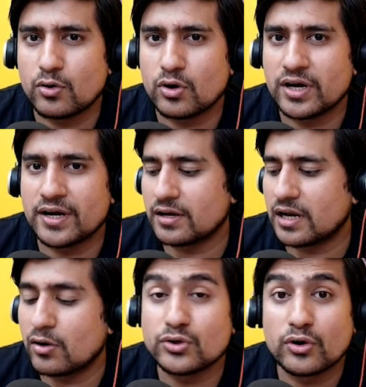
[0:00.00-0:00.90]
And
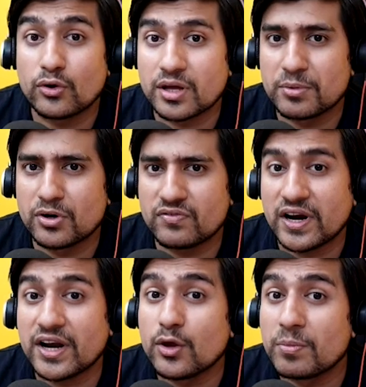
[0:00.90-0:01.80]
now you're not able to
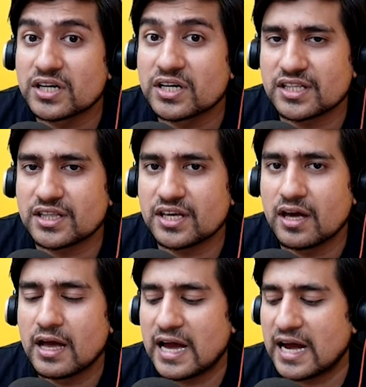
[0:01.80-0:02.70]
find new bugs in the
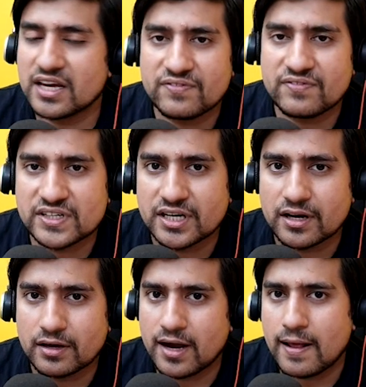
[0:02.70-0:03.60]
and they have fixed
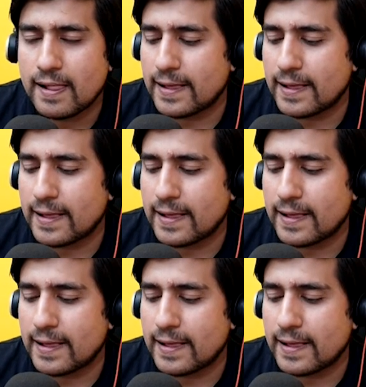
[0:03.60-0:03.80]
it, right?